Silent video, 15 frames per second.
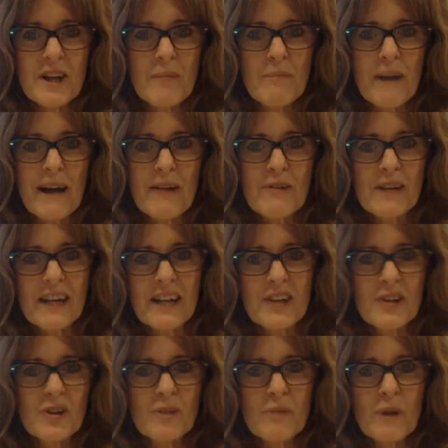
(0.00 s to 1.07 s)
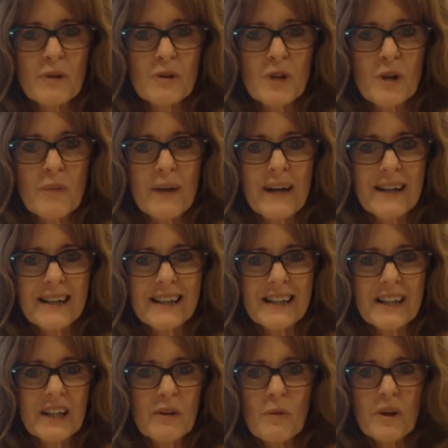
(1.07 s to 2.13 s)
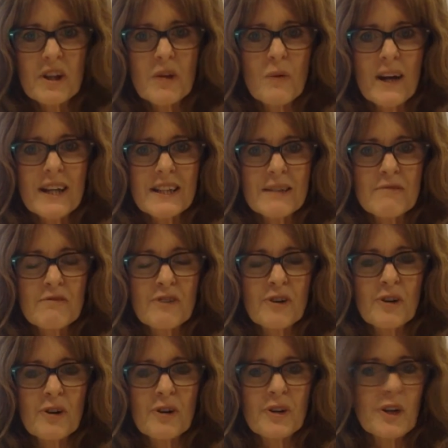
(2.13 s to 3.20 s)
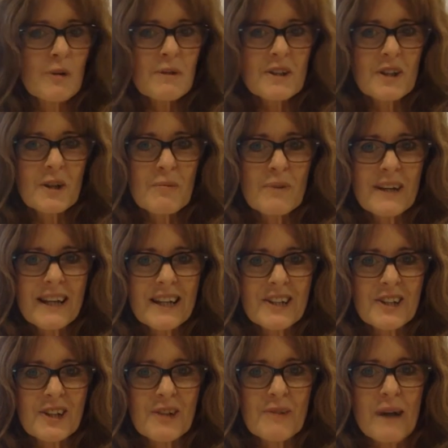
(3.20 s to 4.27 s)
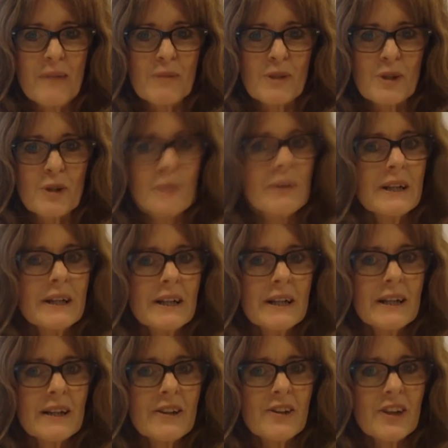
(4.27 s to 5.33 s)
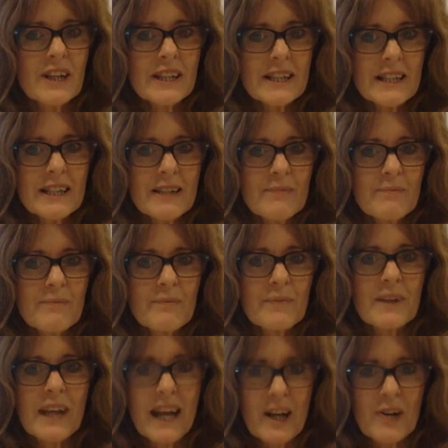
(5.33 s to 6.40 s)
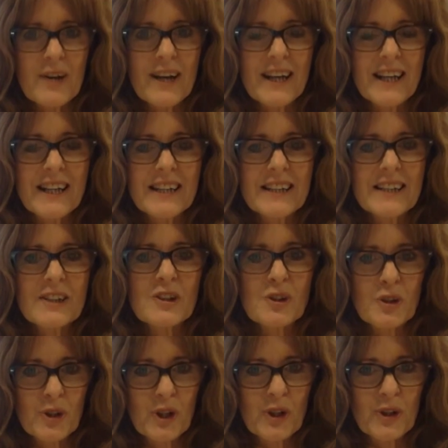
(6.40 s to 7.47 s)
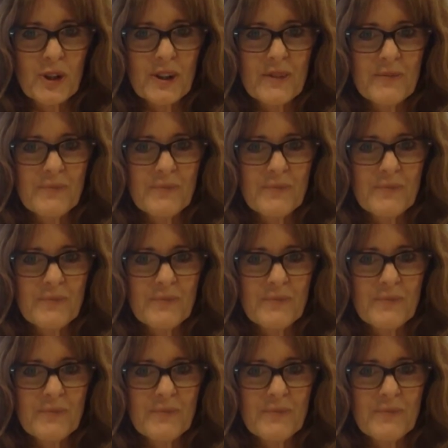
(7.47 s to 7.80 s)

about getting your mojo back, what are you waiting for? Nobody's going to bring it to you wrapped up. Think deep, get cracking, good luck.